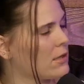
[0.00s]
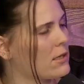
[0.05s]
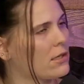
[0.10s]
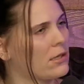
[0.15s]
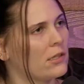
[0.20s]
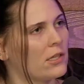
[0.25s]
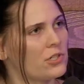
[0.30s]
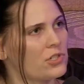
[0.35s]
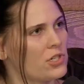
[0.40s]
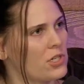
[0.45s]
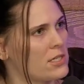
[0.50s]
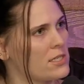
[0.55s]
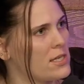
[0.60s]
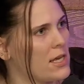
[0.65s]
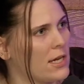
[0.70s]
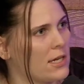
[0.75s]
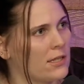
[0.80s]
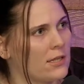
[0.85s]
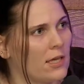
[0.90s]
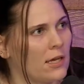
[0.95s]
Like, let's just
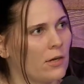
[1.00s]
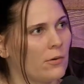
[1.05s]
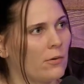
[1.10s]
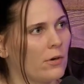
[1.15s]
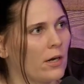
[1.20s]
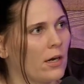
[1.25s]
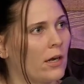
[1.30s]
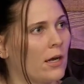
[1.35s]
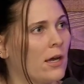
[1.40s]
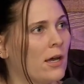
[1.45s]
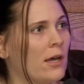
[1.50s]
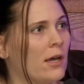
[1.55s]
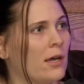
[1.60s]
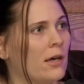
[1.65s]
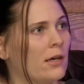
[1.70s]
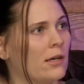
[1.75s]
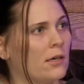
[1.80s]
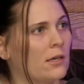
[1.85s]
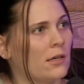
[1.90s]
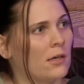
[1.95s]
say they were
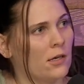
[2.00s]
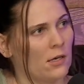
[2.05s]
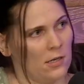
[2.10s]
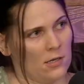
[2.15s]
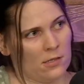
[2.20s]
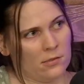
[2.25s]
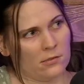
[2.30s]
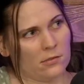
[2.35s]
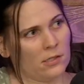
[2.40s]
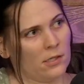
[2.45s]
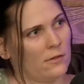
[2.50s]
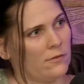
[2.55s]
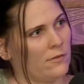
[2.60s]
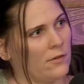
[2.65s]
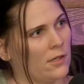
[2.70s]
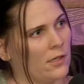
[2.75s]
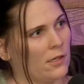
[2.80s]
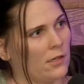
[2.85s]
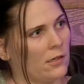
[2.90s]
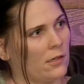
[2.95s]

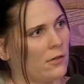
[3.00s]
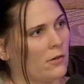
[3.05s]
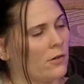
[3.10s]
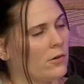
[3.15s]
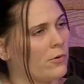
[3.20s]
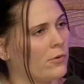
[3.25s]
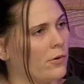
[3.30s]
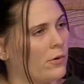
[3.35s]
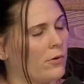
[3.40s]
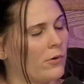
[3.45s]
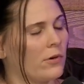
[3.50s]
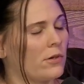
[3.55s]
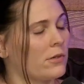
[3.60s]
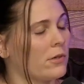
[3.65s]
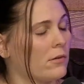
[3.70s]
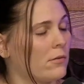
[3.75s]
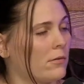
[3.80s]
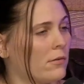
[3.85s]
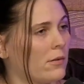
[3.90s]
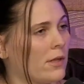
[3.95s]
living, or
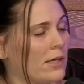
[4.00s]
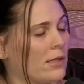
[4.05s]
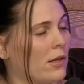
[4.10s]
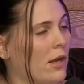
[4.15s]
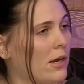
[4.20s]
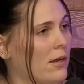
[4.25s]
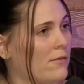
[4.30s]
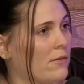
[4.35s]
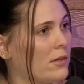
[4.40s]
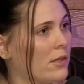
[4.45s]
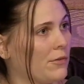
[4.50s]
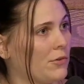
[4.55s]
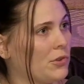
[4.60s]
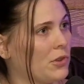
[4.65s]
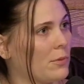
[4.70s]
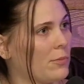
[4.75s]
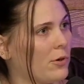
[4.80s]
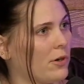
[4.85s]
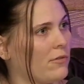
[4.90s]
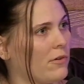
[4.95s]
like not even living with
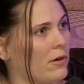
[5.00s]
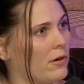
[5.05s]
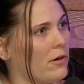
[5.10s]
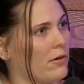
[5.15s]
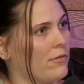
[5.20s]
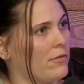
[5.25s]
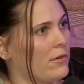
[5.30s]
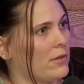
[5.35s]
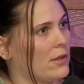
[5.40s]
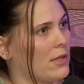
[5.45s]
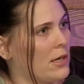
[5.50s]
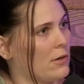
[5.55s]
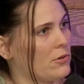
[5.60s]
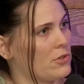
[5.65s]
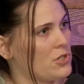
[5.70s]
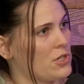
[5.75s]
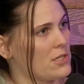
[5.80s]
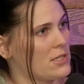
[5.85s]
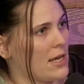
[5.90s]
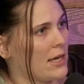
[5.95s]
their boyfriend or girlfriend, they were
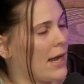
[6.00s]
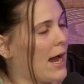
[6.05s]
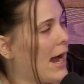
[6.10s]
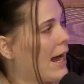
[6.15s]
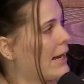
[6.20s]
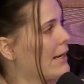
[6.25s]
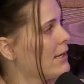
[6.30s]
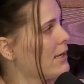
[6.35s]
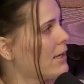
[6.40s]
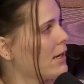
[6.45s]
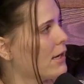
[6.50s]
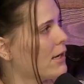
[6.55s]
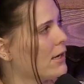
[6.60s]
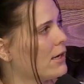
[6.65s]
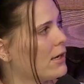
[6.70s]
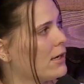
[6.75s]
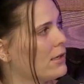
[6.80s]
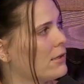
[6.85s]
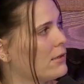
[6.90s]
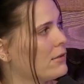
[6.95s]
just like hiding it
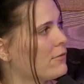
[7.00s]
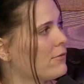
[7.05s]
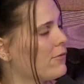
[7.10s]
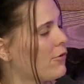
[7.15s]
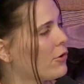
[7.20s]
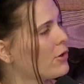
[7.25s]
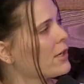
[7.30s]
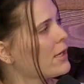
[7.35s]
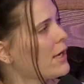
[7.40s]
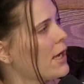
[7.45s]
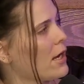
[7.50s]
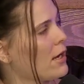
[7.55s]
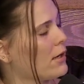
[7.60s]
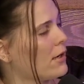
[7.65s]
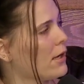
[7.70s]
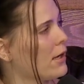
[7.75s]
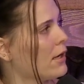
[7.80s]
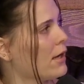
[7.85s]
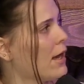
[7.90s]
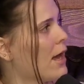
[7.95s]
and
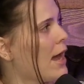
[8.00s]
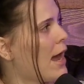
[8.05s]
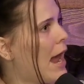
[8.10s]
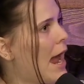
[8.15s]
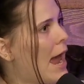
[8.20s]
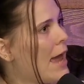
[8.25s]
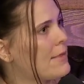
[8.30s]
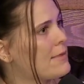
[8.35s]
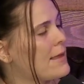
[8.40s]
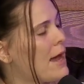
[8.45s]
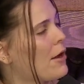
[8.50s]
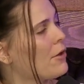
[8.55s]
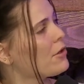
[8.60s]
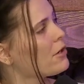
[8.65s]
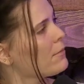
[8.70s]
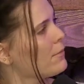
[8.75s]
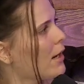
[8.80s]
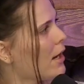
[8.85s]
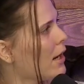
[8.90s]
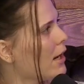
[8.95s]
fornicating, and now
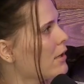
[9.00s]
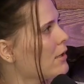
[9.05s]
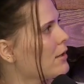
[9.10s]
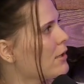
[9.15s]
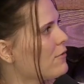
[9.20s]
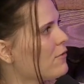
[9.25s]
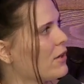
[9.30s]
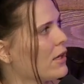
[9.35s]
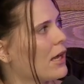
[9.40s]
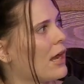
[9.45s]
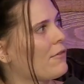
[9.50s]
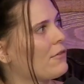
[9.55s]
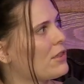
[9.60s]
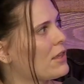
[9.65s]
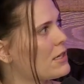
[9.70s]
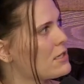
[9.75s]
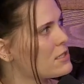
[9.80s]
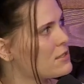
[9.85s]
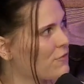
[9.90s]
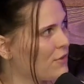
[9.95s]
they're married and they feel like
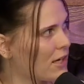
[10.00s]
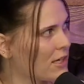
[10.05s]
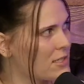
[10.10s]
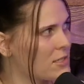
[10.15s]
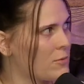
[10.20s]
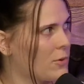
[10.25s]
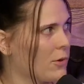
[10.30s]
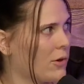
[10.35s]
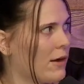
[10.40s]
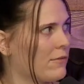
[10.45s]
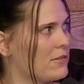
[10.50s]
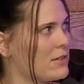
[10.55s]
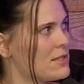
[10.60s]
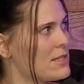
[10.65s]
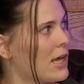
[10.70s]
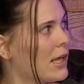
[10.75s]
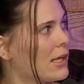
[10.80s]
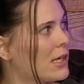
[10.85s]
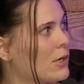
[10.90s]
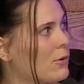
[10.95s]
everything's fixed, we don't have to
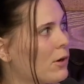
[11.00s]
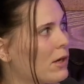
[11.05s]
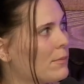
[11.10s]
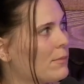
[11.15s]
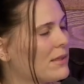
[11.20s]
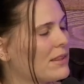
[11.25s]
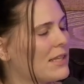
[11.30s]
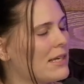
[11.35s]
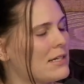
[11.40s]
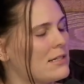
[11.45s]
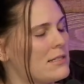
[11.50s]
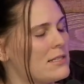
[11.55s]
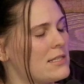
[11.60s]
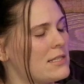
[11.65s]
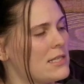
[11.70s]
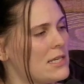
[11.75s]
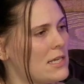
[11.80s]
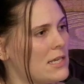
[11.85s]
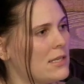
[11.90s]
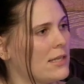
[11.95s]
tell anyone, but they
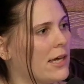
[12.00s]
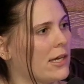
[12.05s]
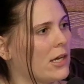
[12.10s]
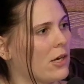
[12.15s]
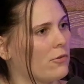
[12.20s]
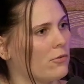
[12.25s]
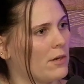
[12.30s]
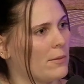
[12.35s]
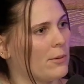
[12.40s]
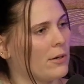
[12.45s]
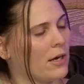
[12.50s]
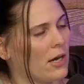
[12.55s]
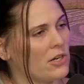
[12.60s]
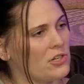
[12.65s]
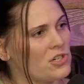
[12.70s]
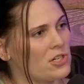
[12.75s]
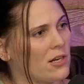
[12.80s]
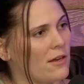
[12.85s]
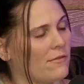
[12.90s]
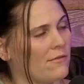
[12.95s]
see like a
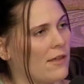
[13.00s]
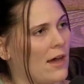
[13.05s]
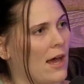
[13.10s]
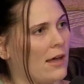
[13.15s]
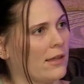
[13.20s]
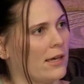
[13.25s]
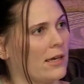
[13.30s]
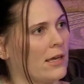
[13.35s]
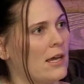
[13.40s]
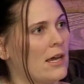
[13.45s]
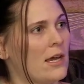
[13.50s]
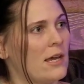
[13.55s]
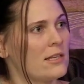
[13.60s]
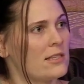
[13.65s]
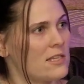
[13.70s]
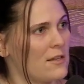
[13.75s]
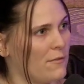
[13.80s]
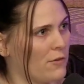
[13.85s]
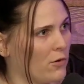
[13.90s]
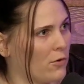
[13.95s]
repercussion of that, like
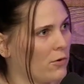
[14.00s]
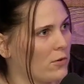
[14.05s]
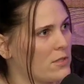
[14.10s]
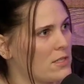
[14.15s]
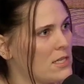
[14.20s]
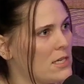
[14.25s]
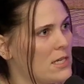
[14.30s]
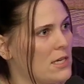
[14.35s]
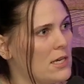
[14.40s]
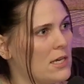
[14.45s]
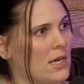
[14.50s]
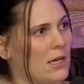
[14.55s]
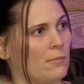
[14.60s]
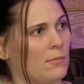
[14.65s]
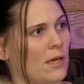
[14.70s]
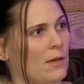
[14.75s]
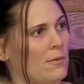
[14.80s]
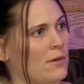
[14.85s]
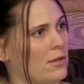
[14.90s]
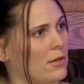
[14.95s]
difficulty and
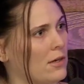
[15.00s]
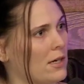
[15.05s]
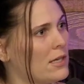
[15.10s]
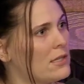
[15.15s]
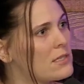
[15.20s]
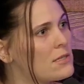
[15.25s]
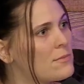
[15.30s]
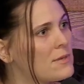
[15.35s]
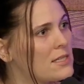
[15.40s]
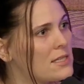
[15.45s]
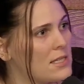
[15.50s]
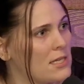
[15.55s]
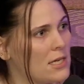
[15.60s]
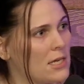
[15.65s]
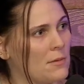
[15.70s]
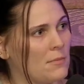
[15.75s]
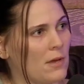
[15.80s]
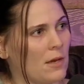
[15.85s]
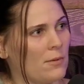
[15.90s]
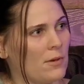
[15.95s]
maybe their
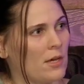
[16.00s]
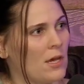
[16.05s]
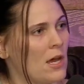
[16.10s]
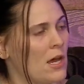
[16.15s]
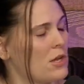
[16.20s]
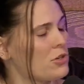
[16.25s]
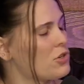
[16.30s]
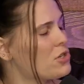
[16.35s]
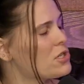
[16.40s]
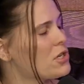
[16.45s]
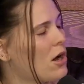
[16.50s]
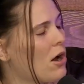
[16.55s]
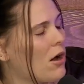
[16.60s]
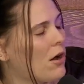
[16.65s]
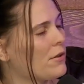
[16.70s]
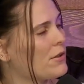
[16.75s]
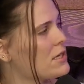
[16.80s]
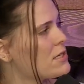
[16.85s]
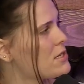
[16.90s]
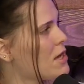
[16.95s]
intimacy, maybe just
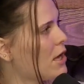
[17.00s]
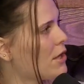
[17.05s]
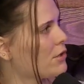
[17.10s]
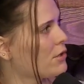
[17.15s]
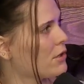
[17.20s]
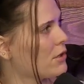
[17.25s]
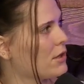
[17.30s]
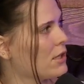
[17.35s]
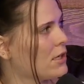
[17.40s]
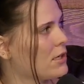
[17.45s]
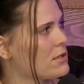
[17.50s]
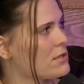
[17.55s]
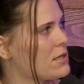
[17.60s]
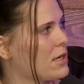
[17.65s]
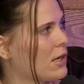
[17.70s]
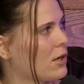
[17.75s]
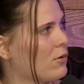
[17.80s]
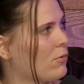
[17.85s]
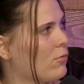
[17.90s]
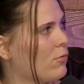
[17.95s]
all these other things.
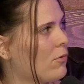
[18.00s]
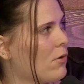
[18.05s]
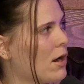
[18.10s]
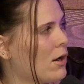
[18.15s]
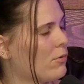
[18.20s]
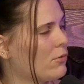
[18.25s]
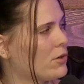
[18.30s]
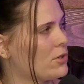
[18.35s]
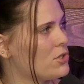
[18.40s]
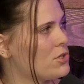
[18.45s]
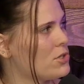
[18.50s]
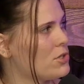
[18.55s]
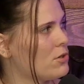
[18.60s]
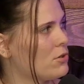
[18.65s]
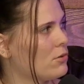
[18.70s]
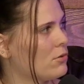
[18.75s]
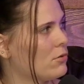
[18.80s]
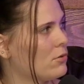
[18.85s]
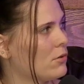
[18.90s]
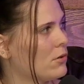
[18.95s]
Well, like what would
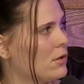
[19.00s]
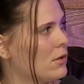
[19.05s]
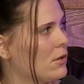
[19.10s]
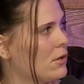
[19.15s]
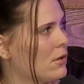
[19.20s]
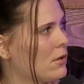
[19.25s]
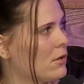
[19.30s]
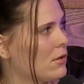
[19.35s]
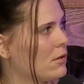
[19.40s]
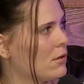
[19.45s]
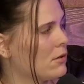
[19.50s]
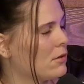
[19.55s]
you remember that?